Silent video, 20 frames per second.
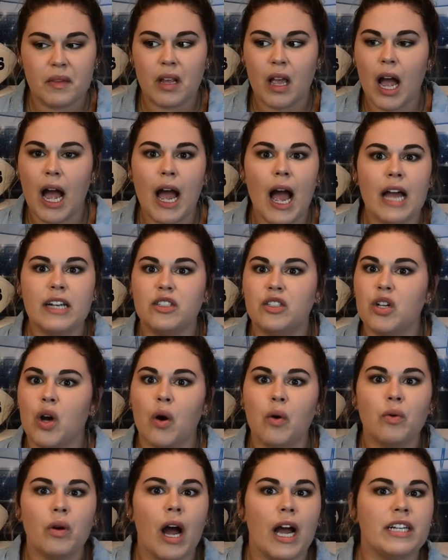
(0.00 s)
I
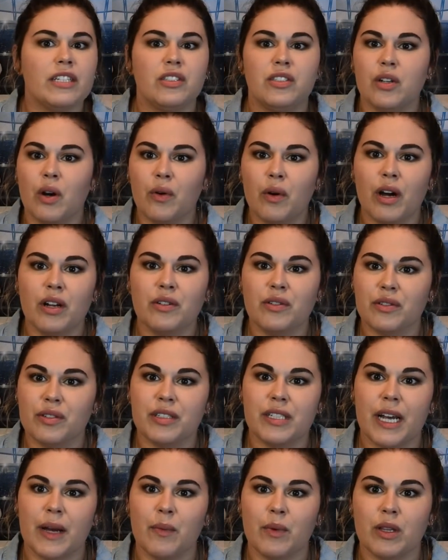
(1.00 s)
don't
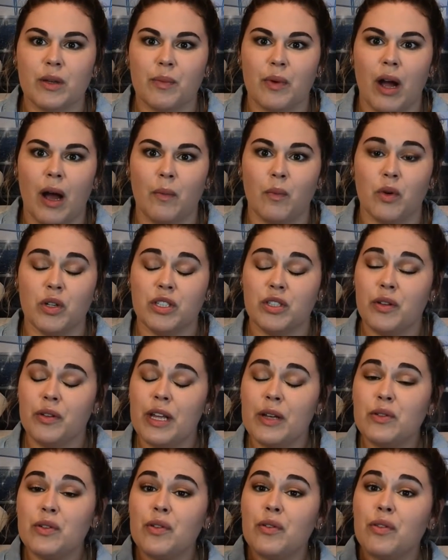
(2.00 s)
understand what the problem was. So
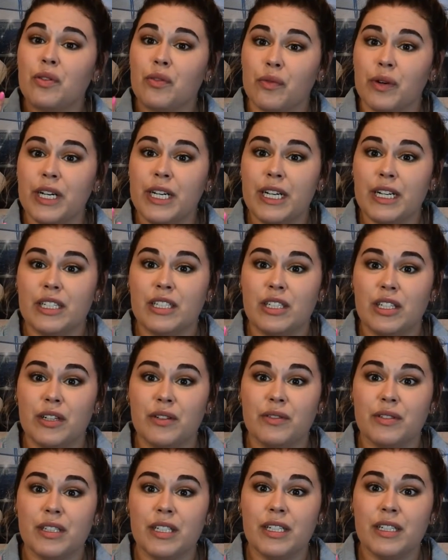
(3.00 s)
those are 3
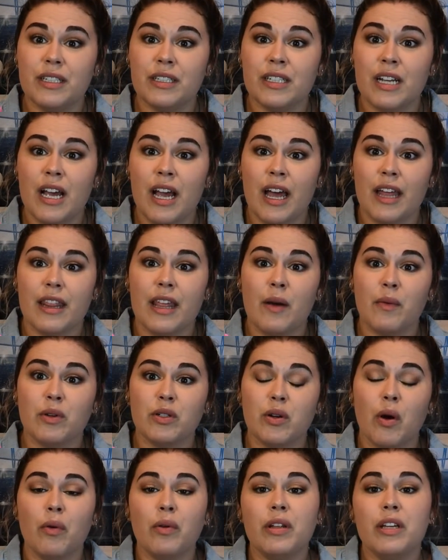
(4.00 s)
excuses that were
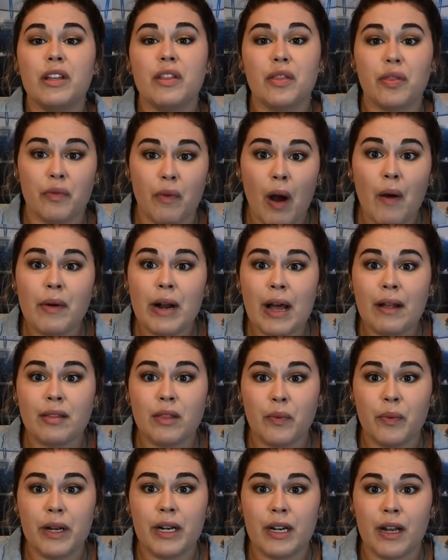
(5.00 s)
totally thrown out
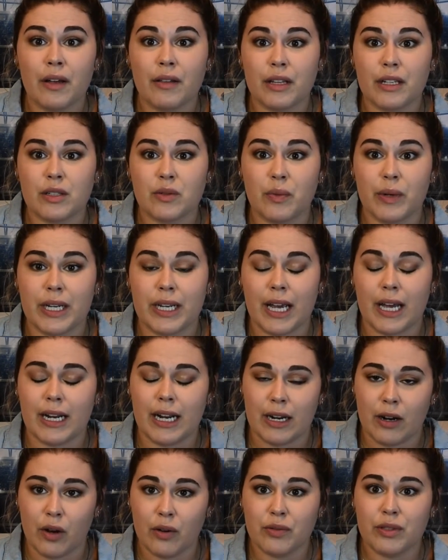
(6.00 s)
the window this weekend,
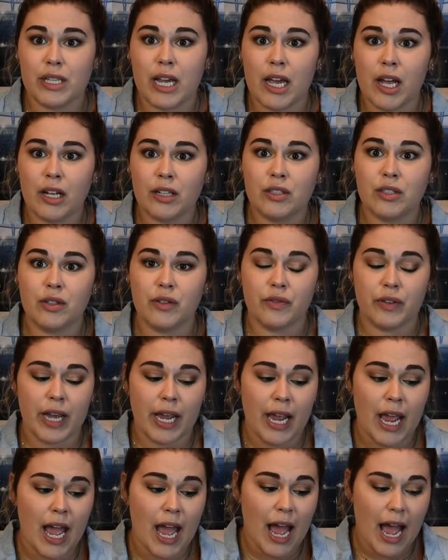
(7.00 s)
and Jose
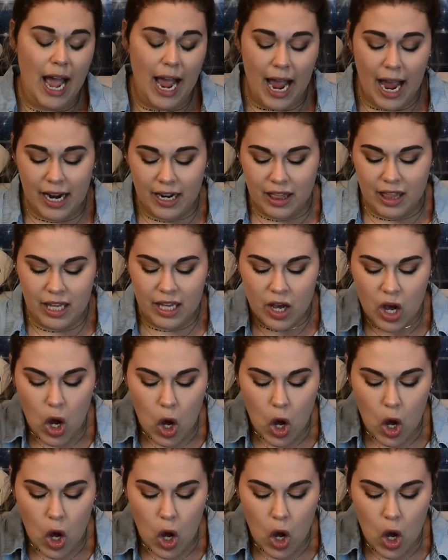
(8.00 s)
Altuve had the